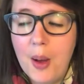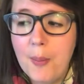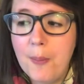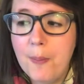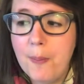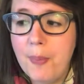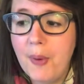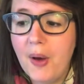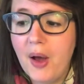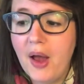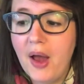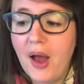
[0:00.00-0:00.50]

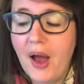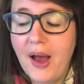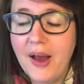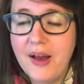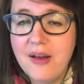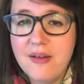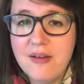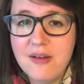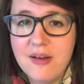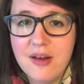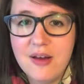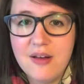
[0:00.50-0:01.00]
But
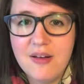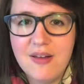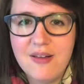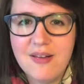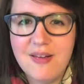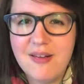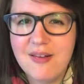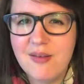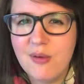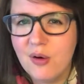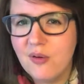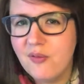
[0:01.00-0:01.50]
this
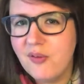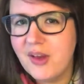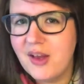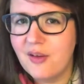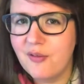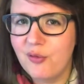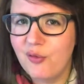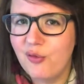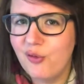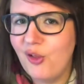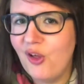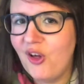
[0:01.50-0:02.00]
is sort of like a
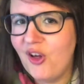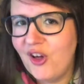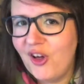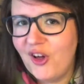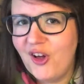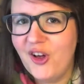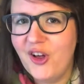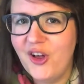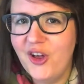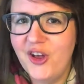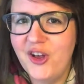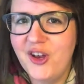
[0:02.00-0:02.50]

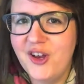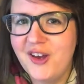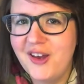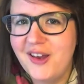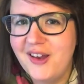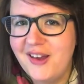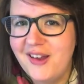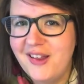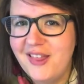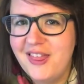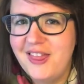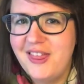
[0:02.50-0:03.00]

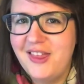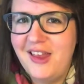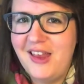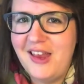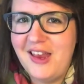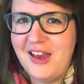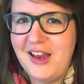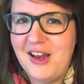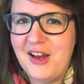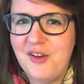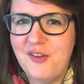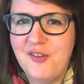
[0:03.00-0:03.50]
vlog
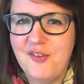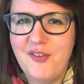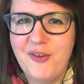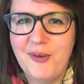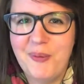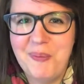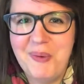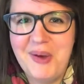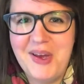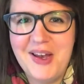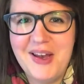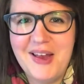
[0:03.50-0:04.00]
thing
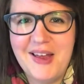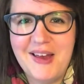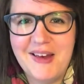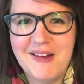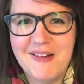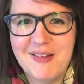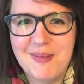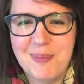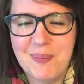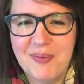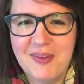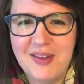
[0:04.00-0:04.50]
for me to
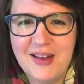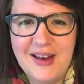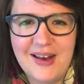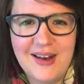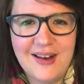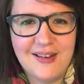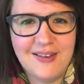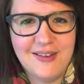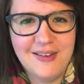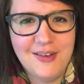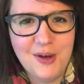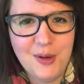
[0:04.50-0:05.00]
explain
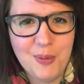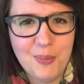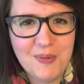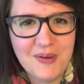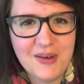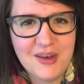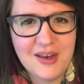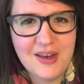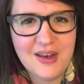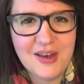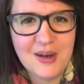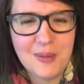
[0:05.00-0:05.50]
a little
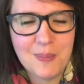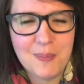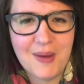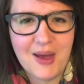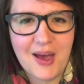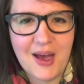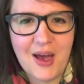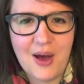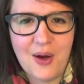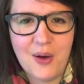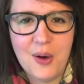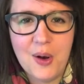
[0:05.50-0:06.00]
bit
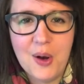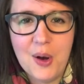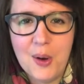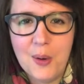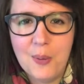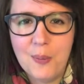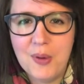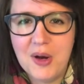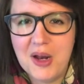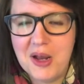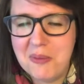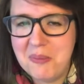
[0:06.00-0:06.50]
about
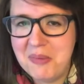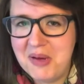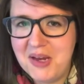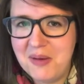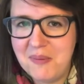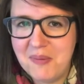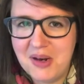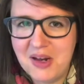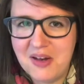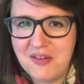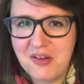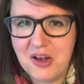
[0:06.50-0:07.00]
what I mean
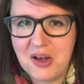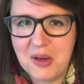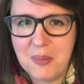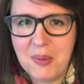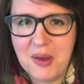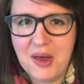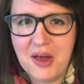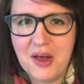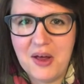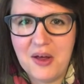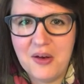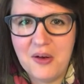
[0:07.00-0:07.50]
when I talk
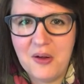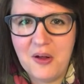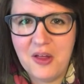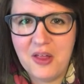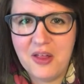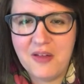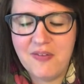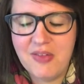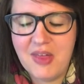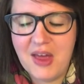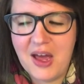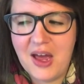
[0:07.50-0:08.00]
about
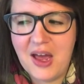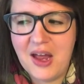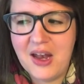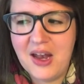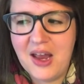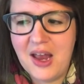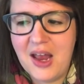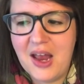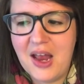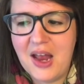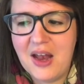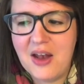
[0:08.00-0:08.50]
all of that
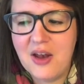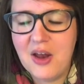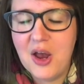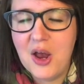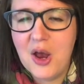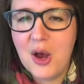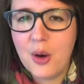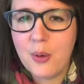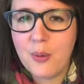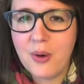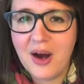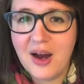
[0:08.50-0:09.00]
and
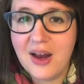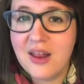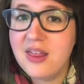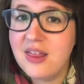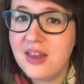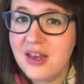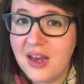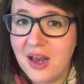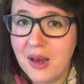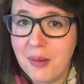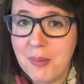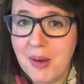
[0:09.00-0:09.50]
where I
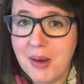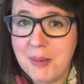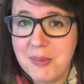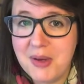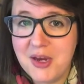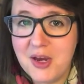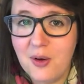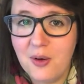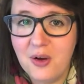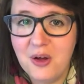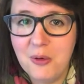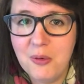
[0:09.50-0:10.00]
think I might be
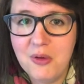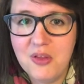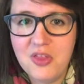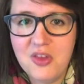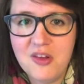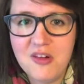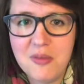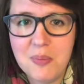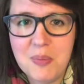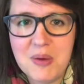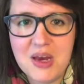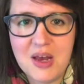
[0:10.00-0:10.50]
going with
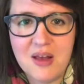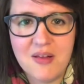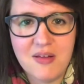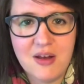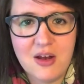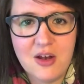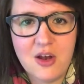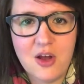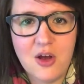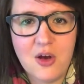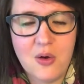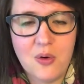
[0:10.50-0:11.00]
this, because
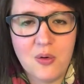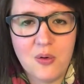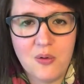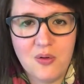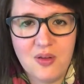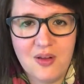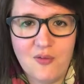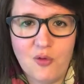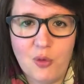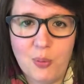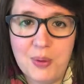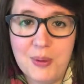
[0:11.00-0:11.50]
I know
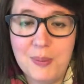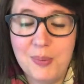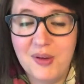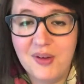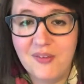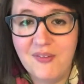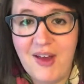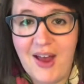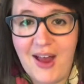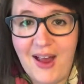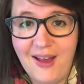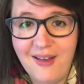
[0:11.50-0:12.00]
several people
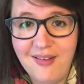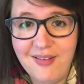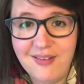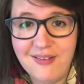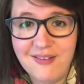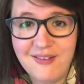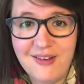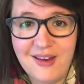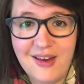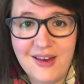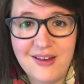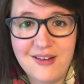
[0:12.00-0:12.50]
have
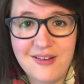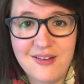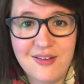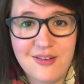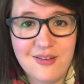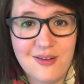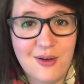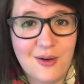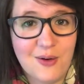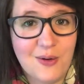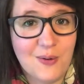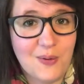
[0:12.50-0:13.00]
asked, and
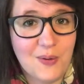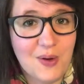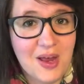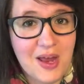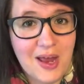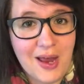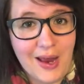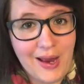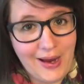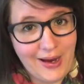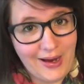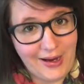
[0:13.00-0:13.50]
so
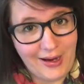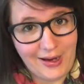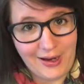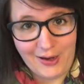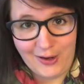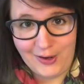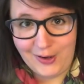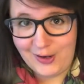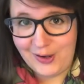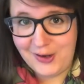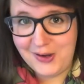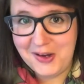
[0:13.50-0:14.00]

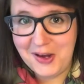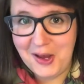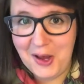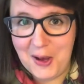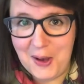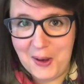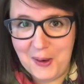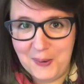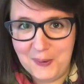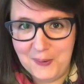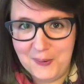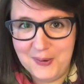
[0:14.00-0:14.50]
here you
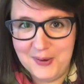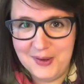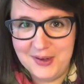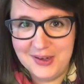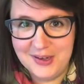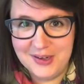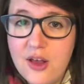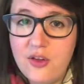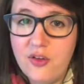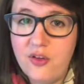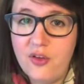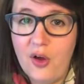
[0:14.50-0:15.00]
go.
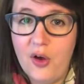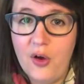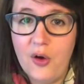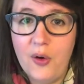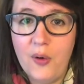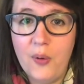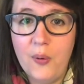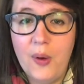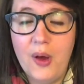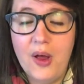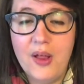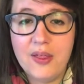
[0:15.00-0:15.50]

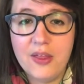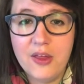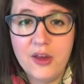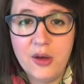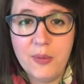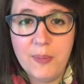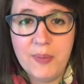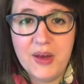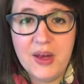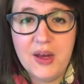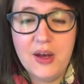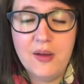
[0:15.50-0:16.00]
So a
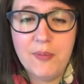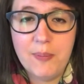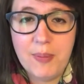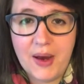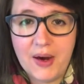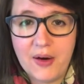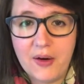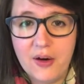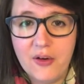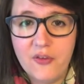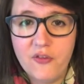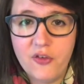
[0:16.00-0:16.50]
little bit of
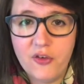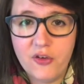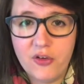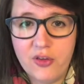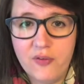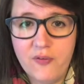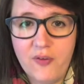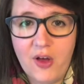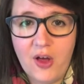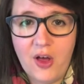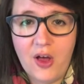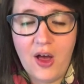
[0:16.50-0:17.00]
background. First
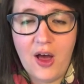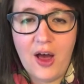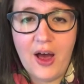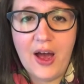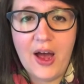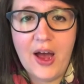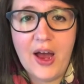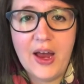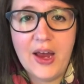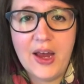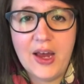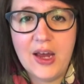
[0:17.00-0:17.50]
of all,
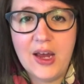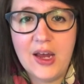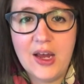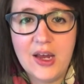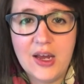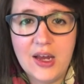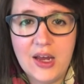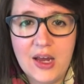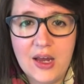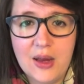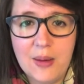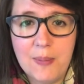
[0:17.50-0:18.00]
I
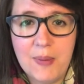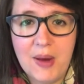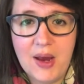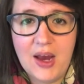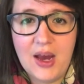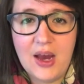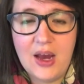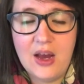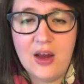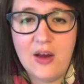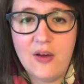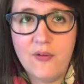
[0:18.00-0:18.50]
am
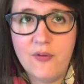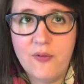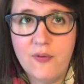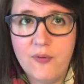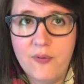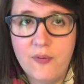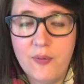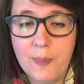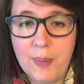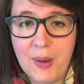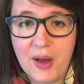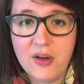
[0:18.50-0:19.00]

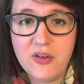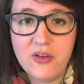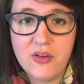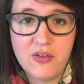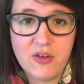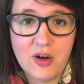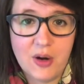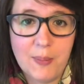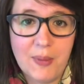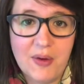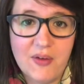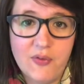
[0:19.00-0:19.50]
about to
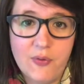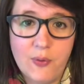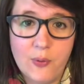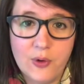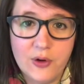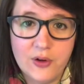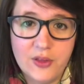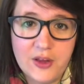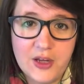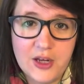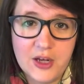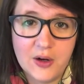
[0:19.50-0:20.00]
start my
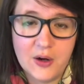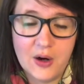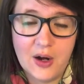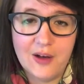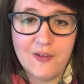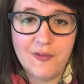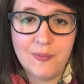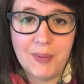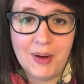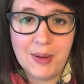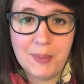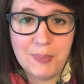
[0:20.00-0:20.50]
4th year
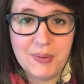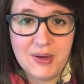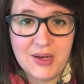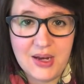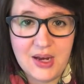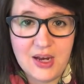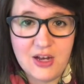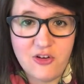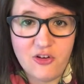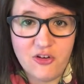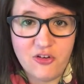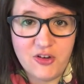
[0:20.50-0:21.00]
of my
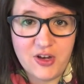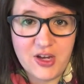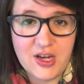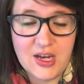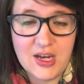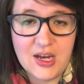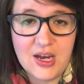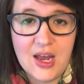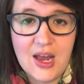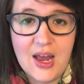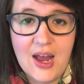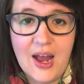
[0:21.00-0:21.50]

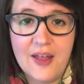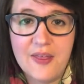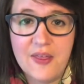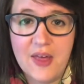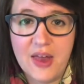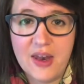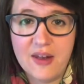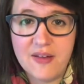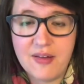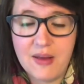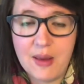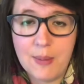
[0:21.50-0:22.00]
PhD, and
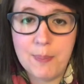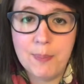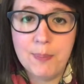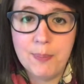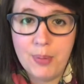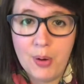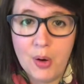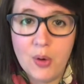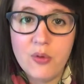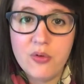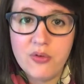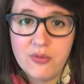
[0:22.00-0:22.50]
that is a
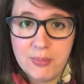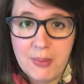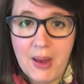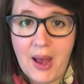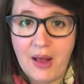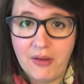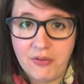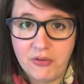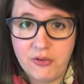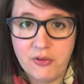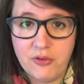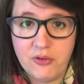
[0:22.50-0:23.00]

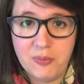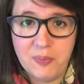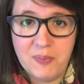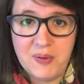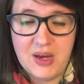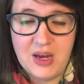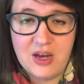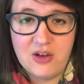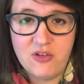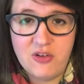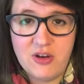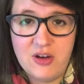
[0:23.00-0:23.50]
postmaster's
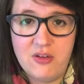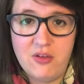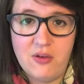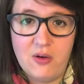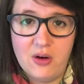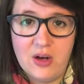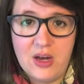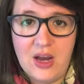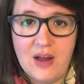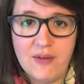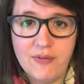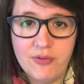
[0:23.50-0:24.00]
PhD. So I
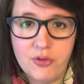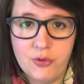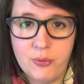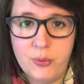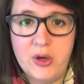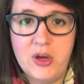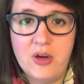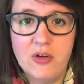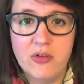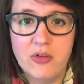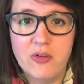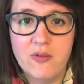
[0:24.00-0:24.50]
already have
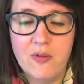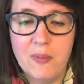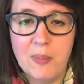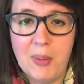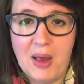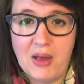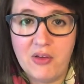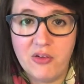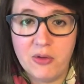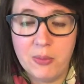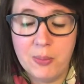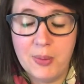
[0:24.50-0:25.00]
3 years of a
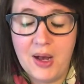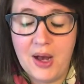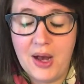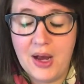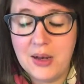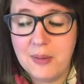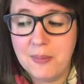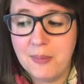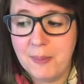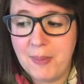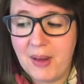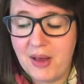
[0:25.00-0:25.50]

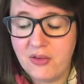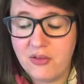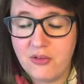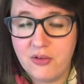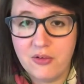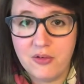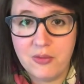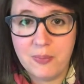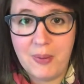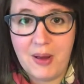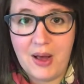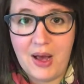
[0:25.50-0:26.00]

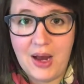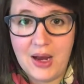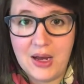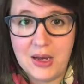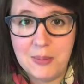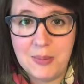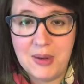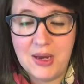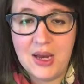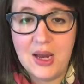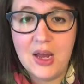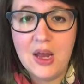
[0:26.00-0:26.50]
master's behind
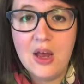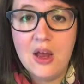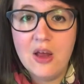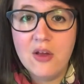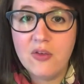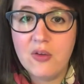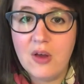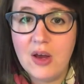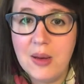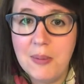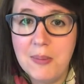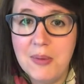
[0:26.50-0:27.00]
me.
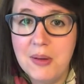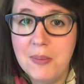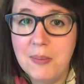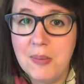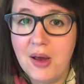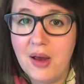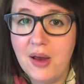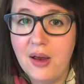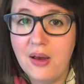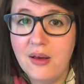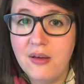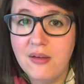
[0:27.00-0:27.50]
So I'm in
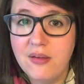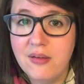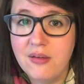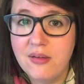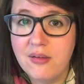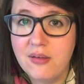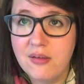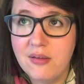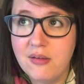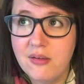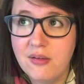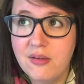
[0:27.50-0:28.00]
my
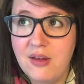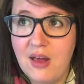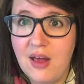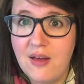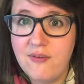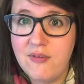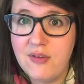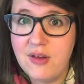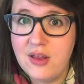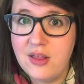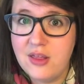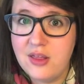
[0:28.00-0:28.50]

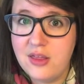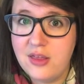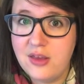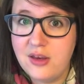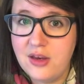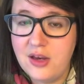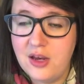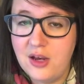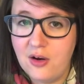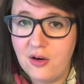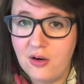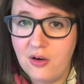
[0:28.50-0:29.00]
7th
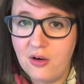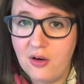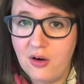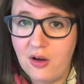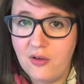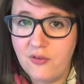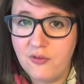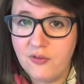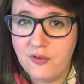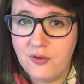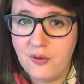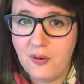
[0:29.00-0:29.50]
year
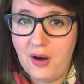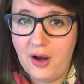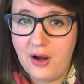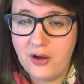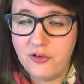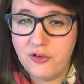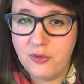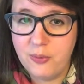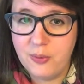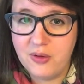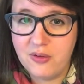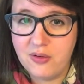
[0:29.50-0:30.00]
of
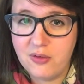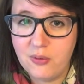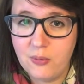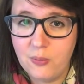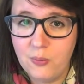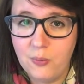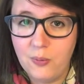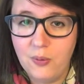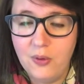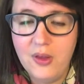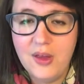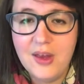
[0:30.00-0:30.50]
graduate
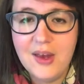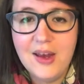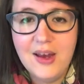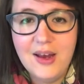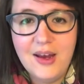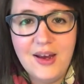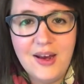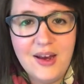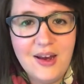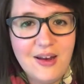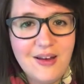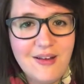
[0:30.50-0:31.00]
school.
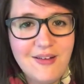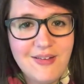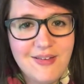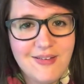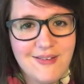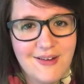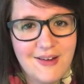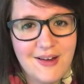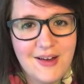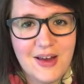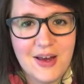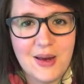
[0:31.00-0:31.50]
It is
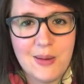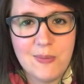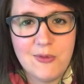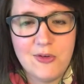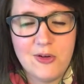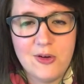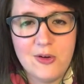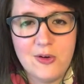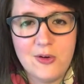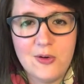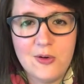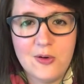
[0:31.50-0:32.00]
time
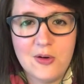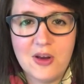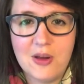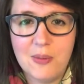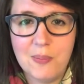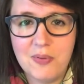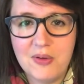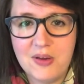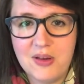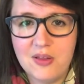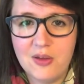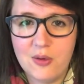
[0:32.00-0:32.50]
to
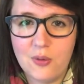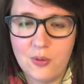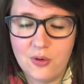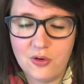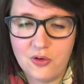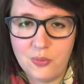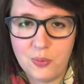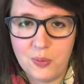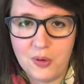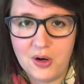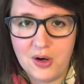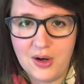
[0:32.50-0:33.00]
complete the
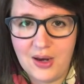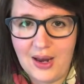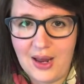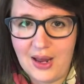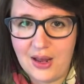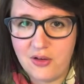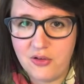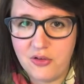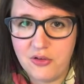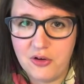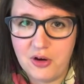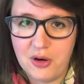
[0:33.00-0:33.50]
coursework
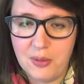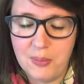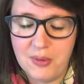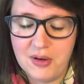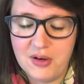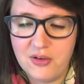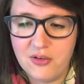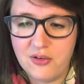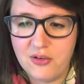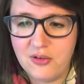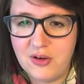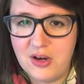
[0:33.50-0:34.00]
and start my
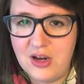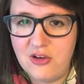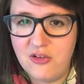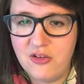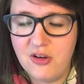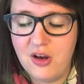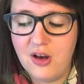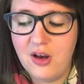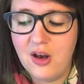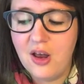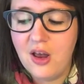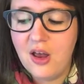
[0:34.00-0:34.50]

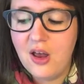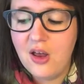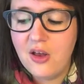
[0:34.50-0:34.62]
dissertation.